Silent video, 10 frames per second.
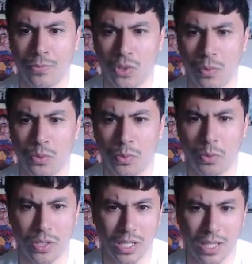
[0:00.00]
troubles with
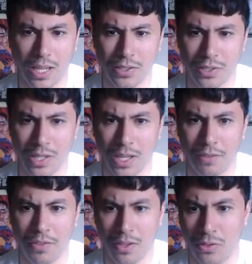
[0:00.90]
protect decks is that
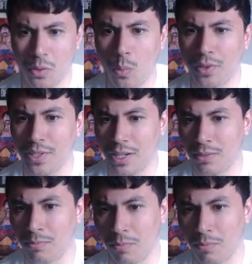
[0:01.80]
if they're the ones that can